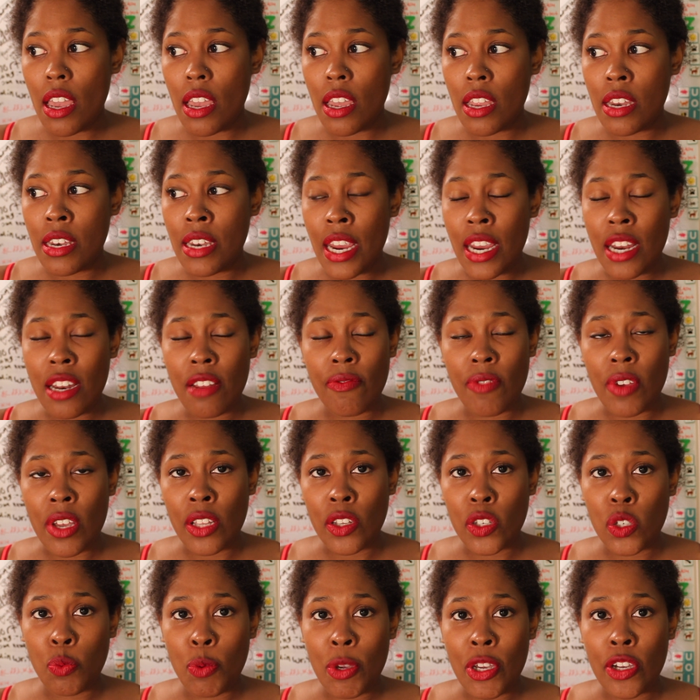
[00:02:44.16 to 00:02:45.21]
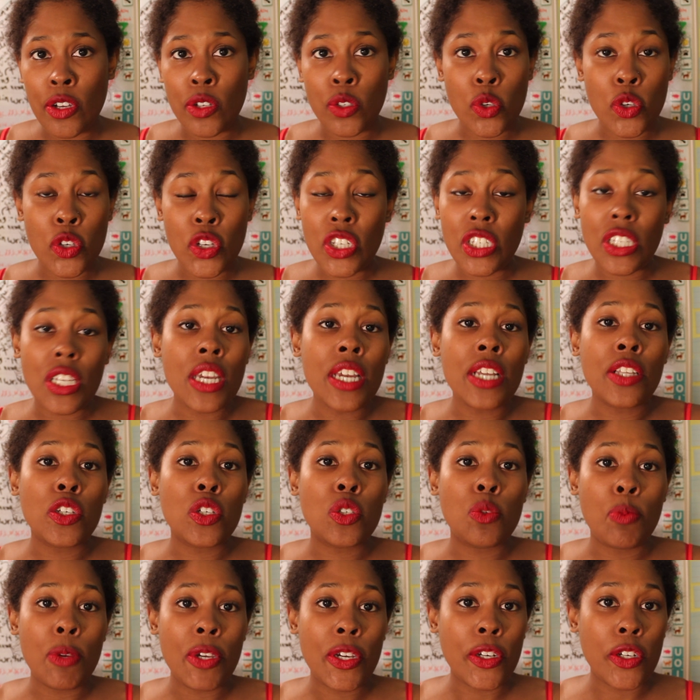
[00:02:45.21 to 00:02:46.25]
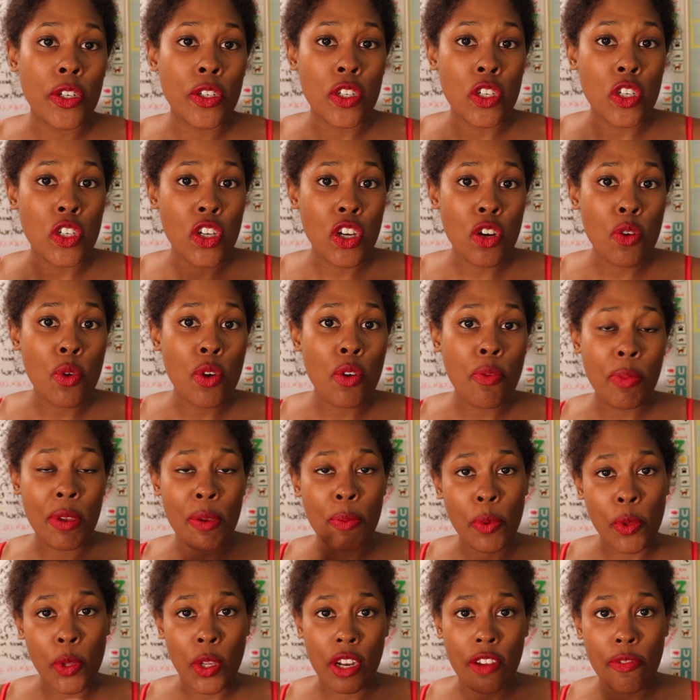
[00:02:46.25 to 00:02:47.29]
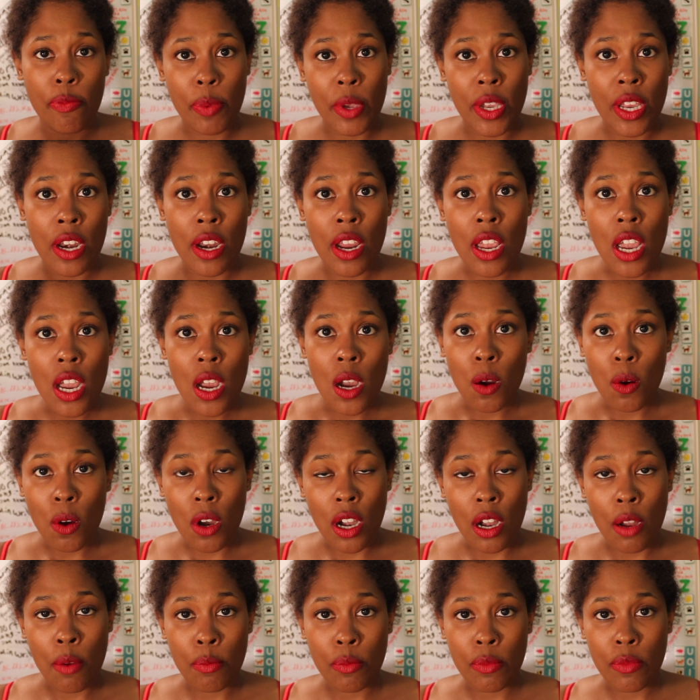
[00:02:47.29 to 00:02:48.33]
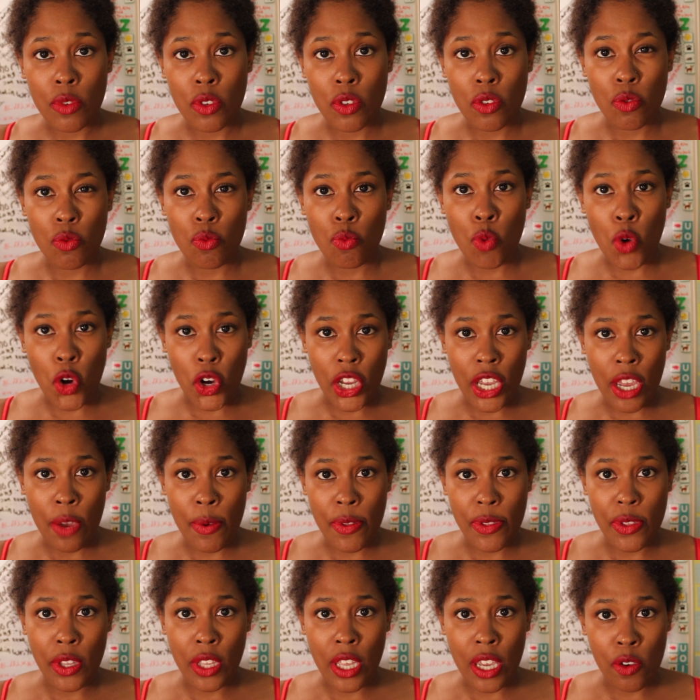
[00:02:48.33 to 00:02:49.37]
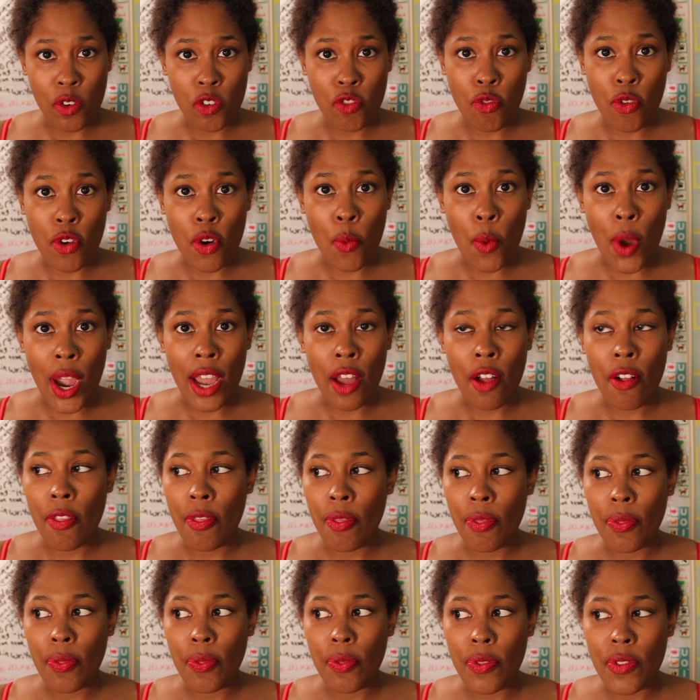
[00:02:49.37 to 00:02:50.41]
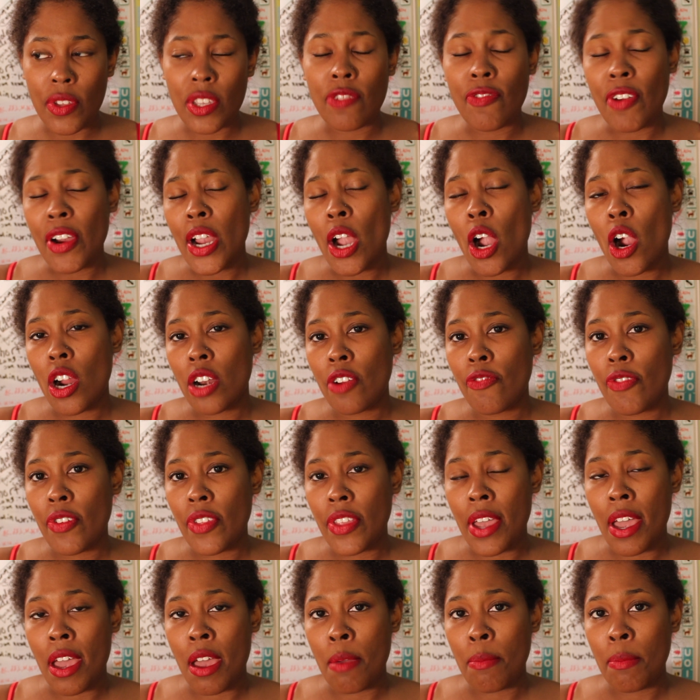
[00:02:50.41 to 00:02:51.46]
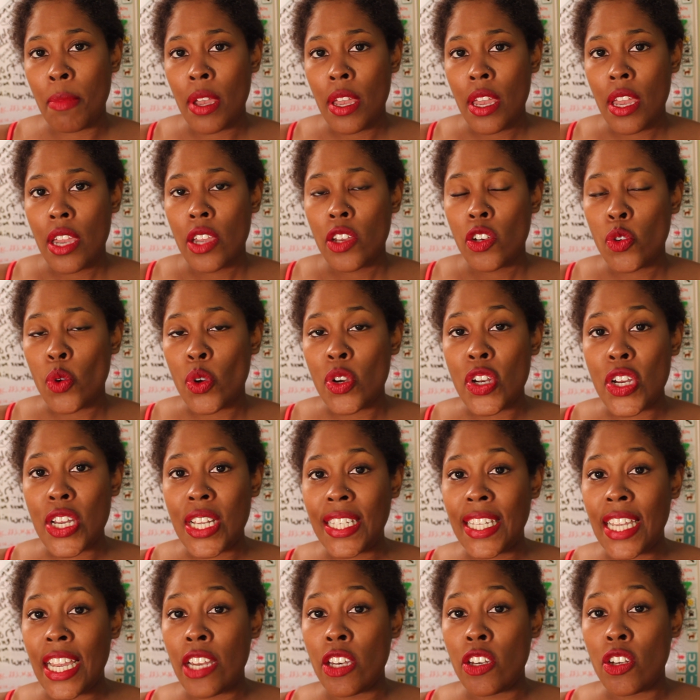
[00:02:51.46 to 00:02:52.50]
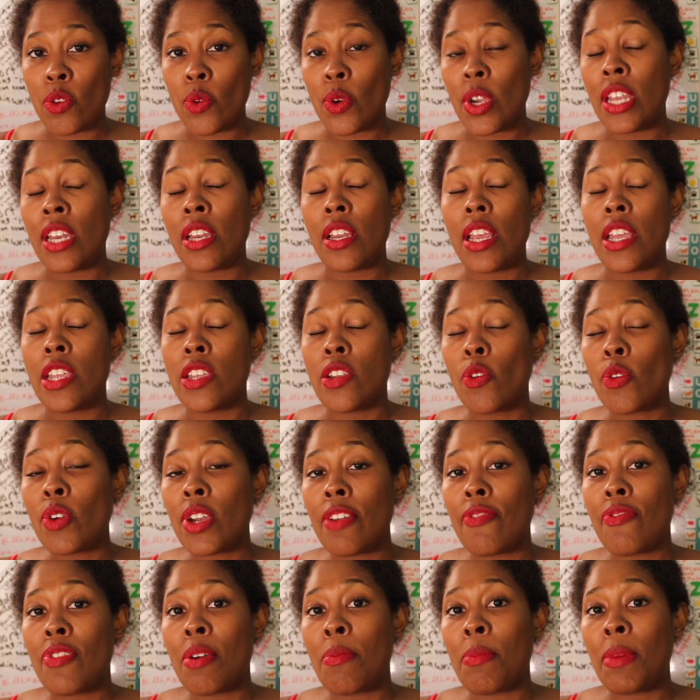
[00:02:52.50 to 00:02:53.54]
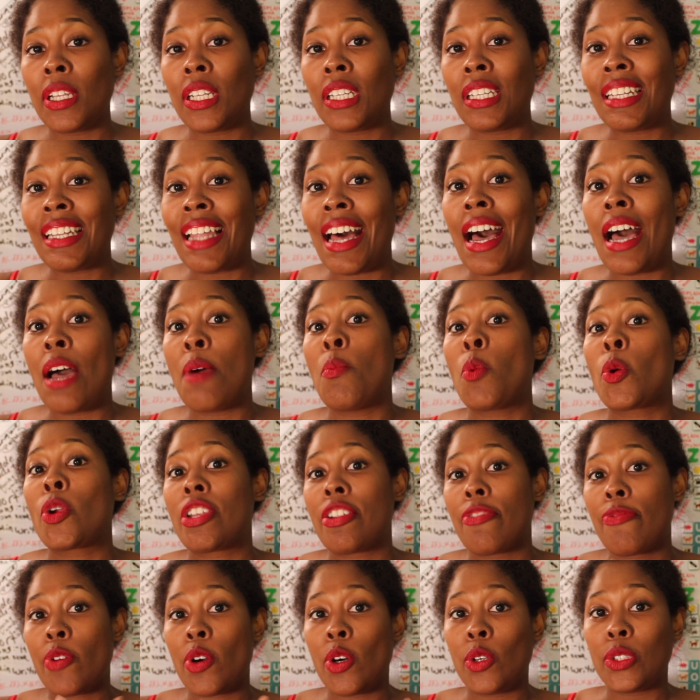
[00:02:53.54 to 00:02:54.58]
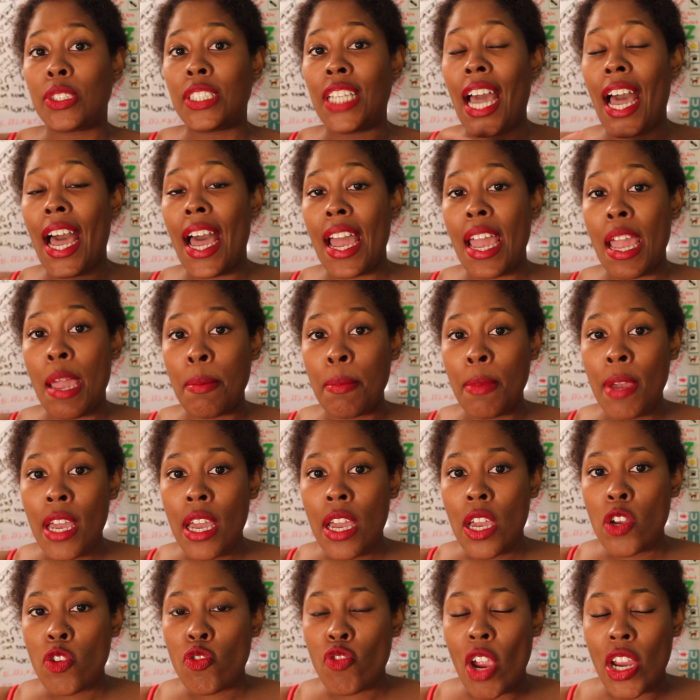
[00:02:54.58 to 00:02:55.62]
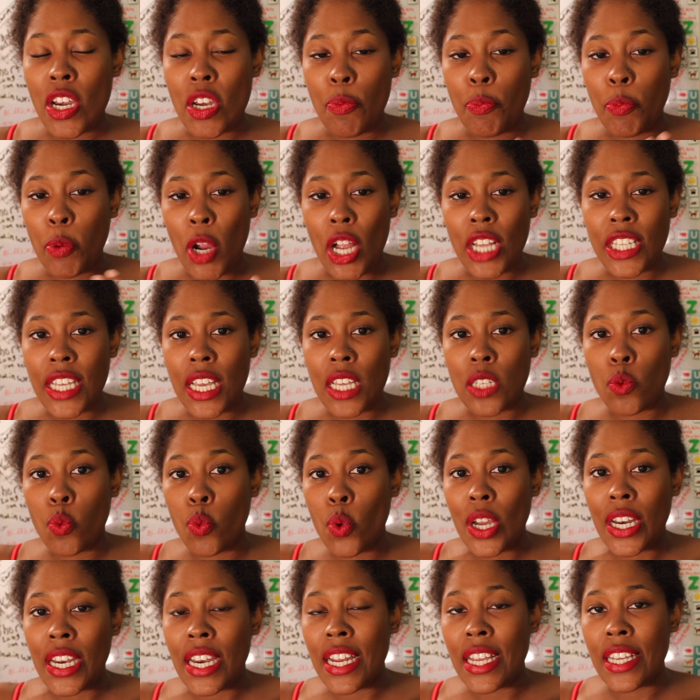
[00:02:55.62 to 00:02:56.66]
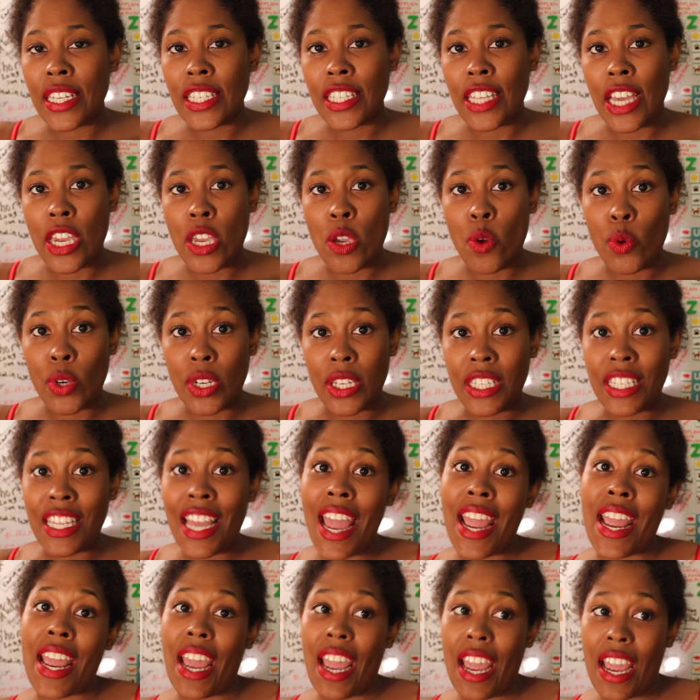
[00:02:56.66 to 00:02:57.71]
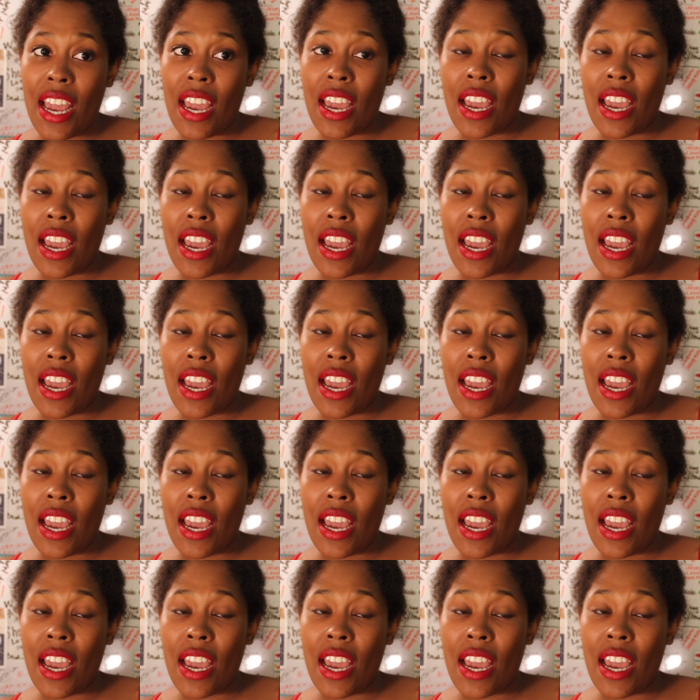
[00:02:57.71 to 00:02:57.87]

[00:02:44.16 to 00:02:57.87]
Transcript: native English speakers, or just English speakers in general, people that have been working with the language for a while, it's very hard for them to understand you, and you'll give them a lot more difficult time trying to process what it is that you are saying.